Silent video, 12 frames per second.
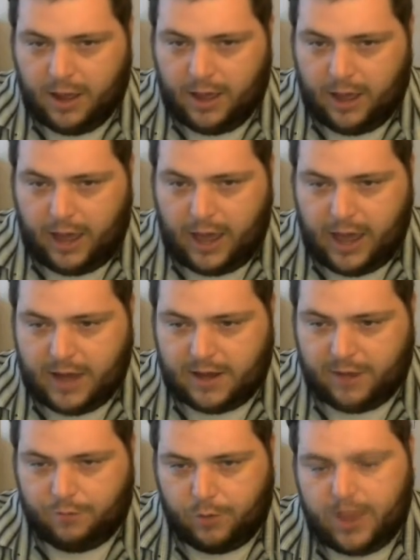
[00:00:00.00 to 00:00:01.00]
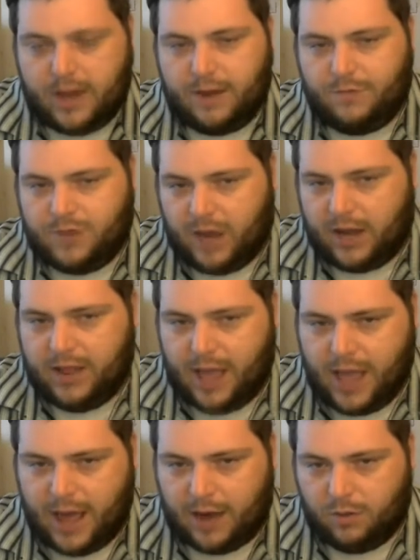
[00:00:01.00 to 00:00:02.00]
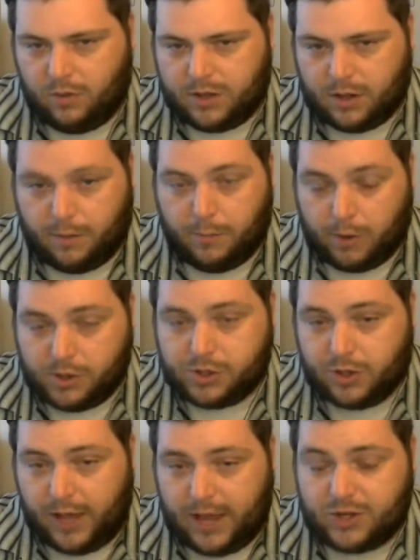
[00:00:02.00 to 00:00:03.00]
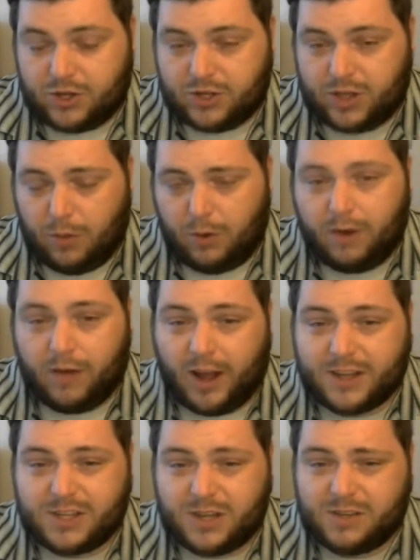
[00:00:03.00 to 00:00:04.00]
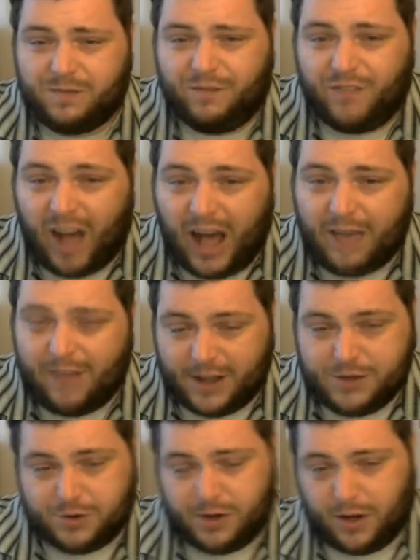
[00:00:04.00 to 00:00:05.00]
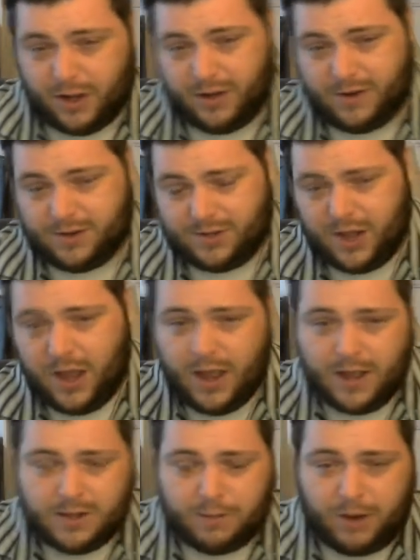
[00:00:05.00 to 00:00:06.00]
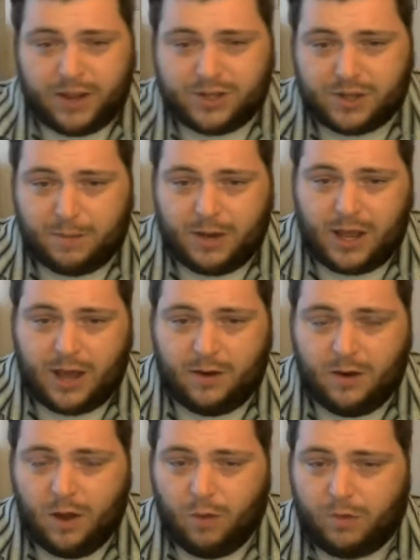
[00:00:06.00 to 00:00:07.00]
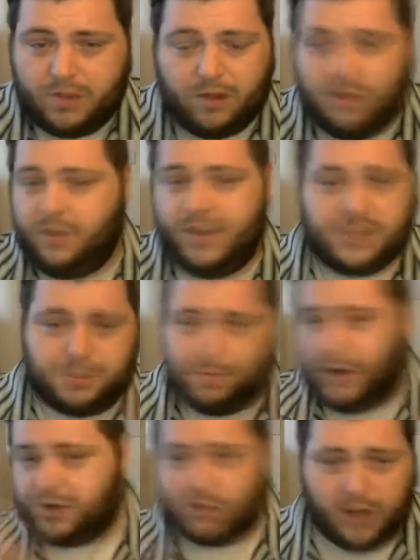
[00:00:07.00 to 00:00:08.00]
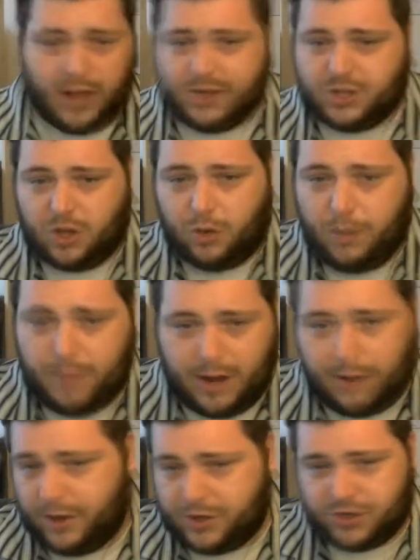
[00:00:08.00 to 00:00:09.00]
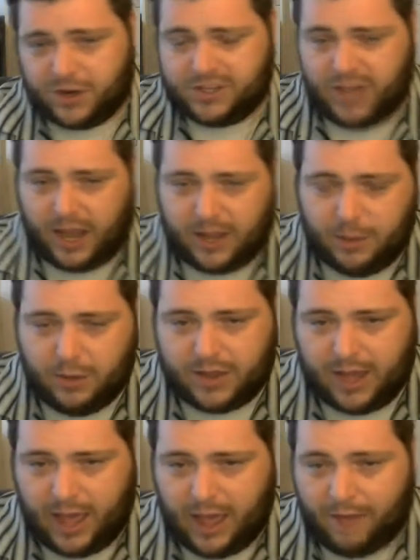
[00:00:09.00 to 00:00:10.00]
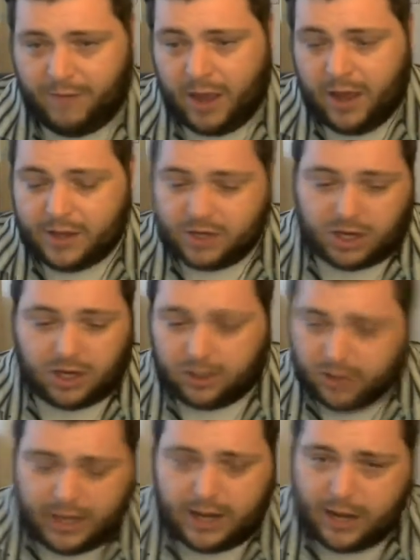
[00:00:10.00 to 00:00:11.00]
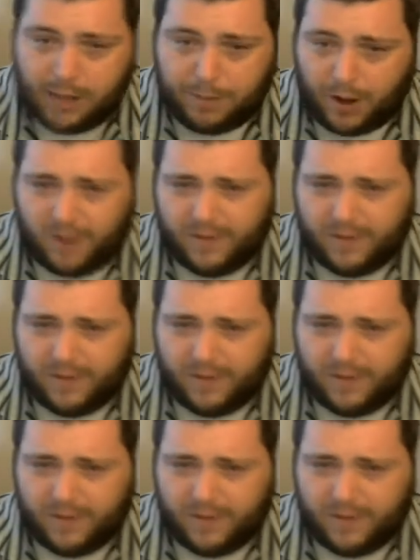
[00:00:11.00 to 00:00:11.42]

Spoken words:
And if we had have done that with a commercial agency, it would have cost us $500 to bring somebody in with all this specialized equipment. I'm not sure exactly what they have to clean up all of